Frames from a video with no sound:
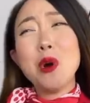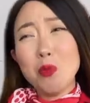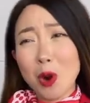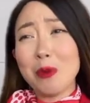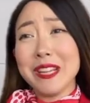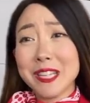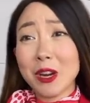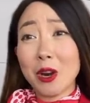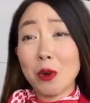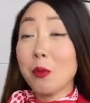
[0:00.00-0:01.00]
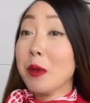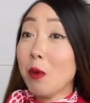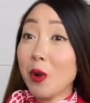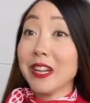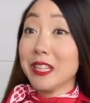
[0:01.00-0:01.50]
Don't worry, sir. We
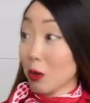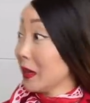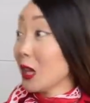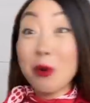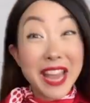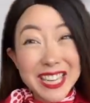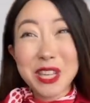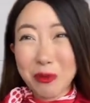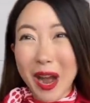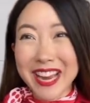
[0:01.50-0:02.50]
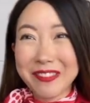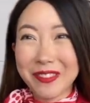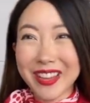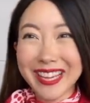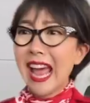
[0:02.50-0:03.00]
won't until we locate your wife.
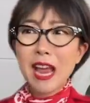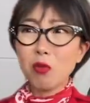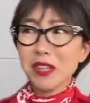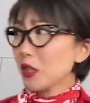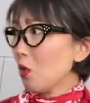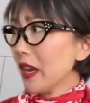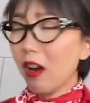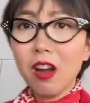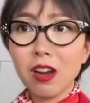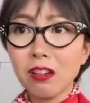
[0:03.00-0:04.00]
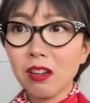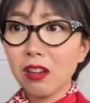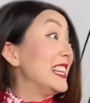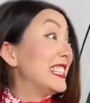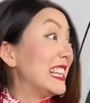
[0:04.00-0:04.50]
Hey, what's going on?
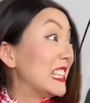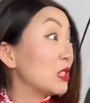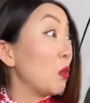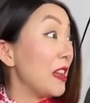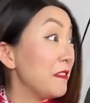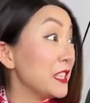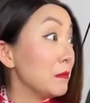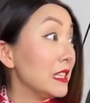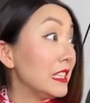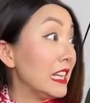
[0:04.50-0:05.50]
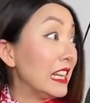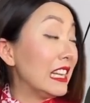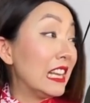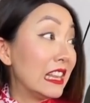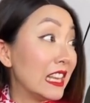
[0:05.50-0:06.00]
He says his wife is
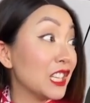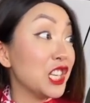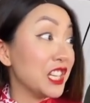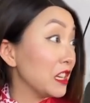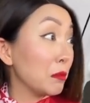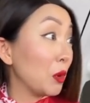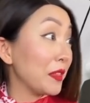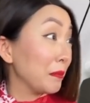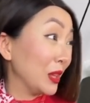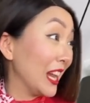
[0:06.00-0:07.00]
missing. He thinks she didn't board the